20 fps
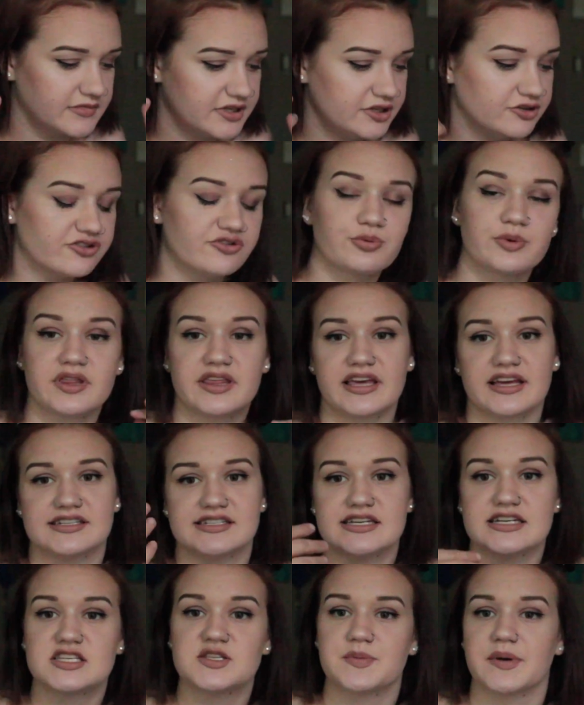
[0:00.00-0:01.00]
you just really get
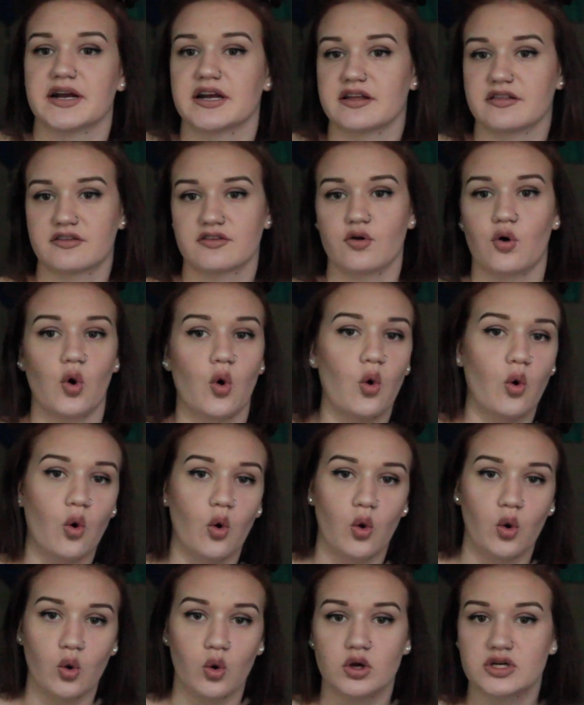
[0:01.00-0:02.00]
to experience the
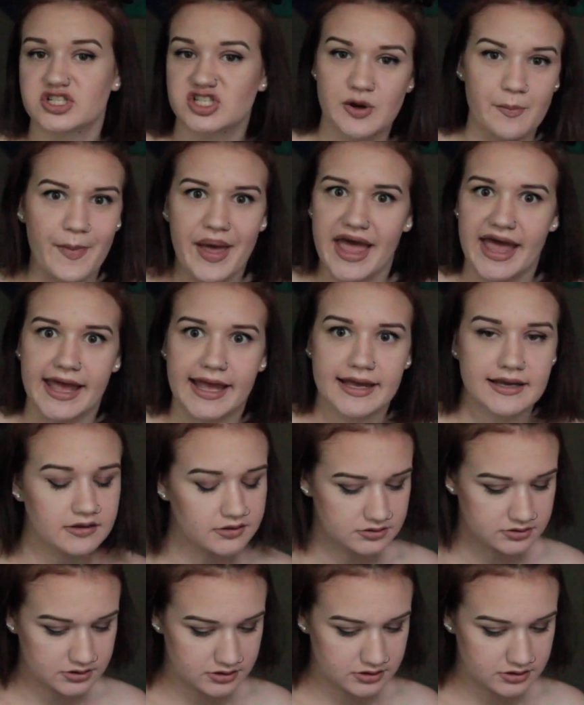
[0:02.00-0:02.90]
whole shebang.